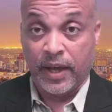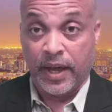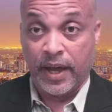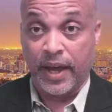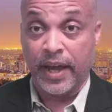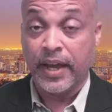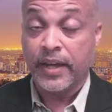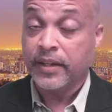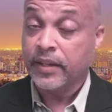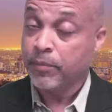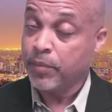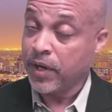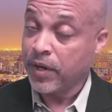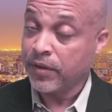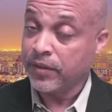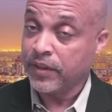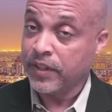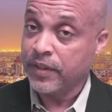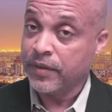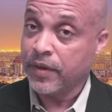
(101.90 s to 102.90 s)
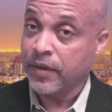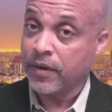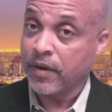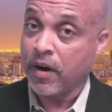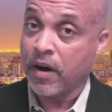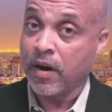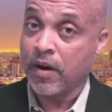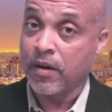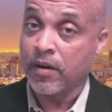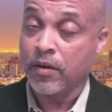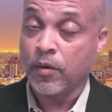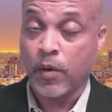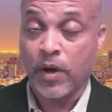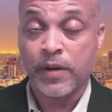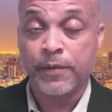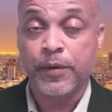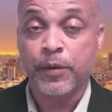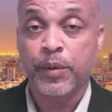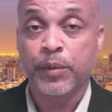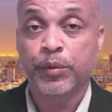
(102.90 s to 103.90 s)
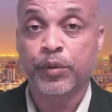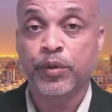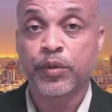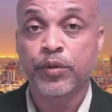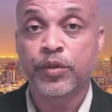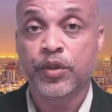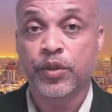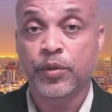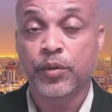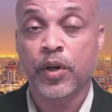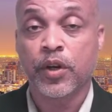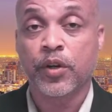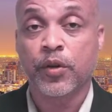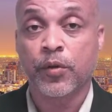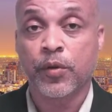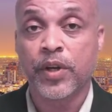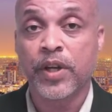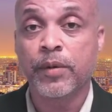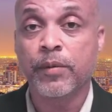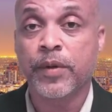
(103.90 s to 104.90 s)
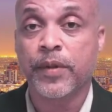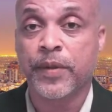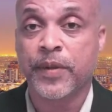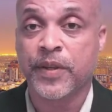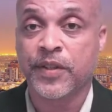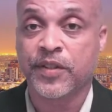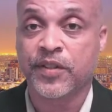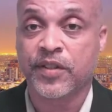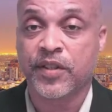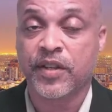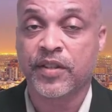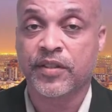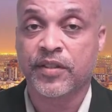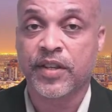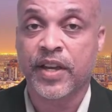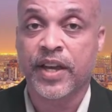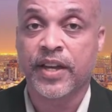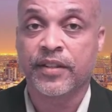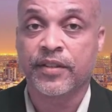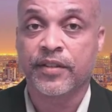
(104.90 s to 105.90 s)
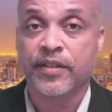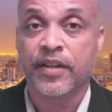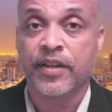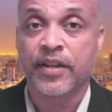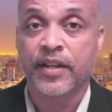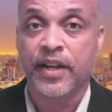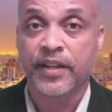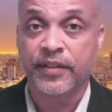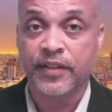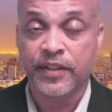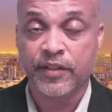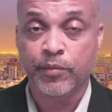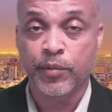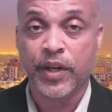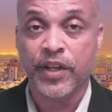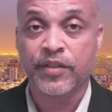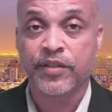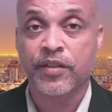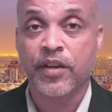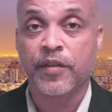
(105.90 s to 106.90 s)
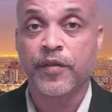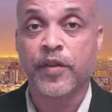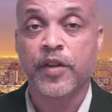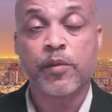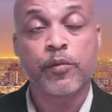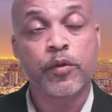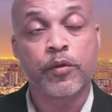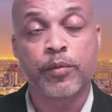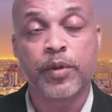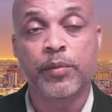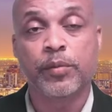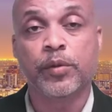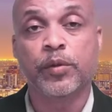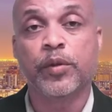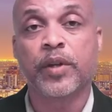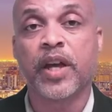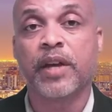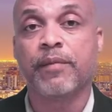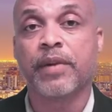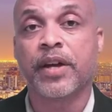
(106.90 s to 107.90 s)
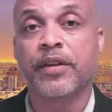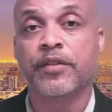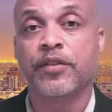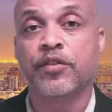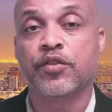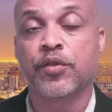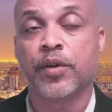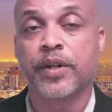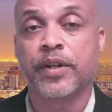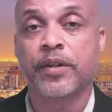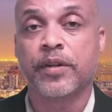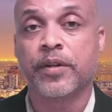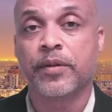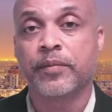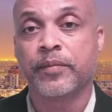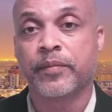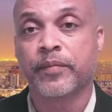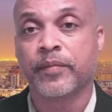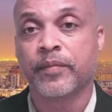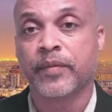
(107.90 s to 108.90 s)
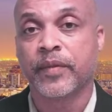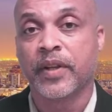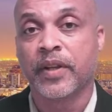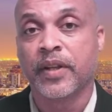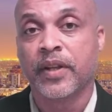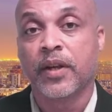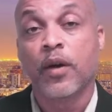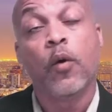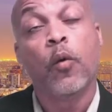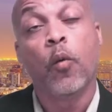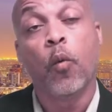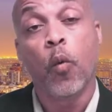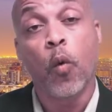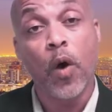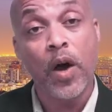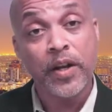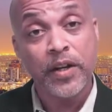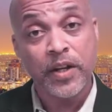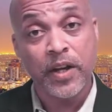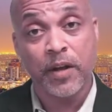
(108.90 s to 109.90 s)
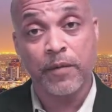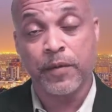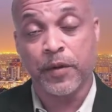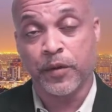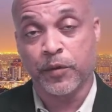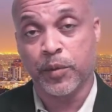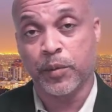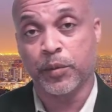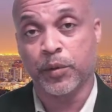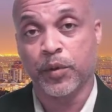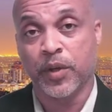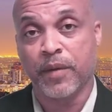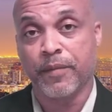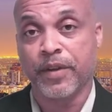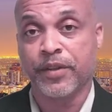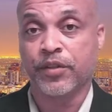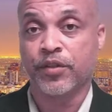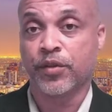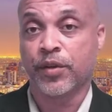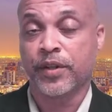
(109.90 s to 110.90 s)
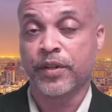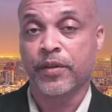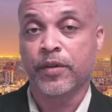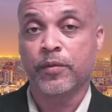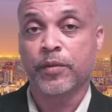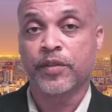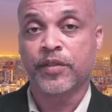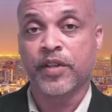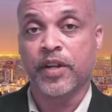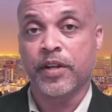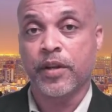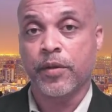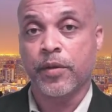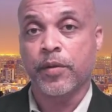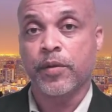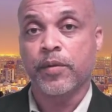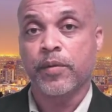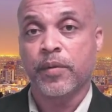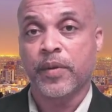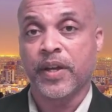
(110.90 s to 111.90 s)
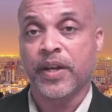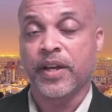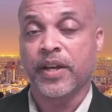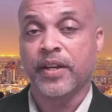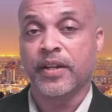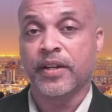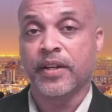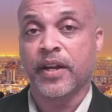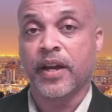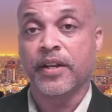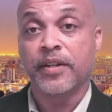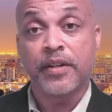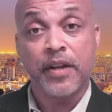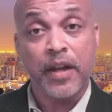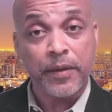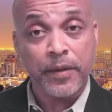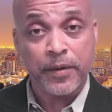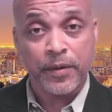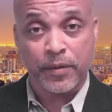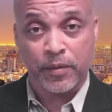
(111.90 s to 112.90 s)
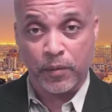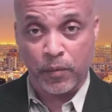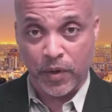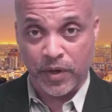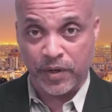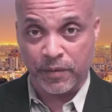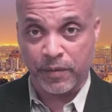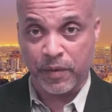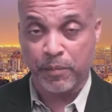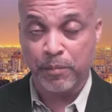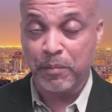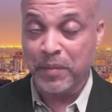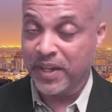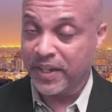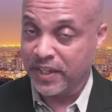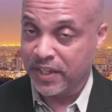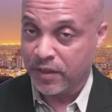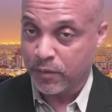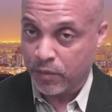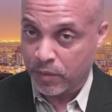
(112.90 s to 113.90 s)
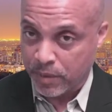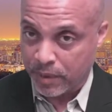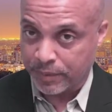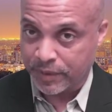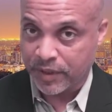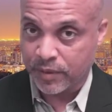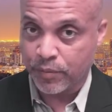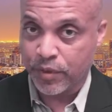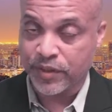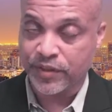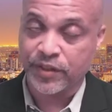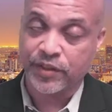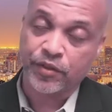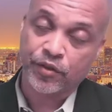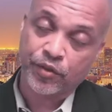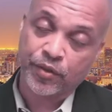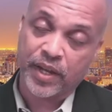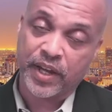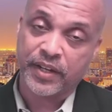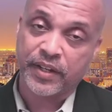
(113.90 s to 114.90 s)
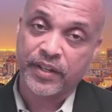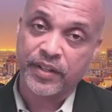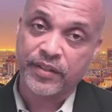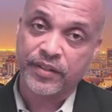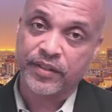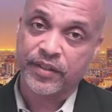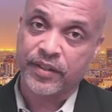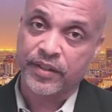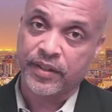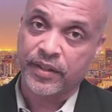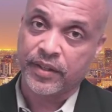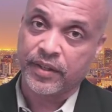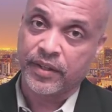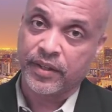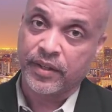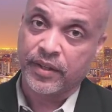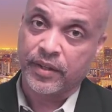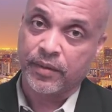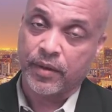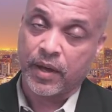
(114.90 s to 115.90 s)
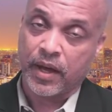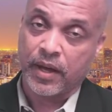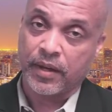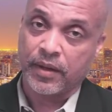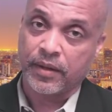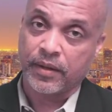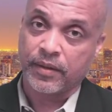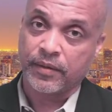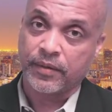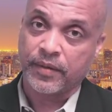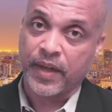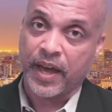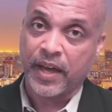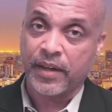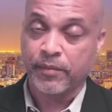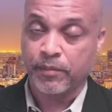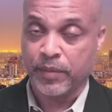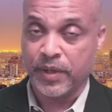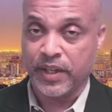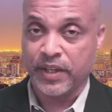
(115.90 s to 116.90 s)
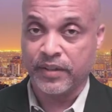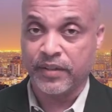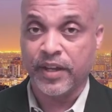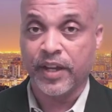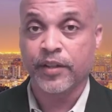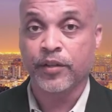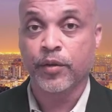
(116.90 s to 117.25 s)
And apparently there are quite a few people who do agree with this stance, at least based on the number of people who came out to join her. One of those people who came out to join her was none other than another one of the many Republican presidential candidates, that being Ted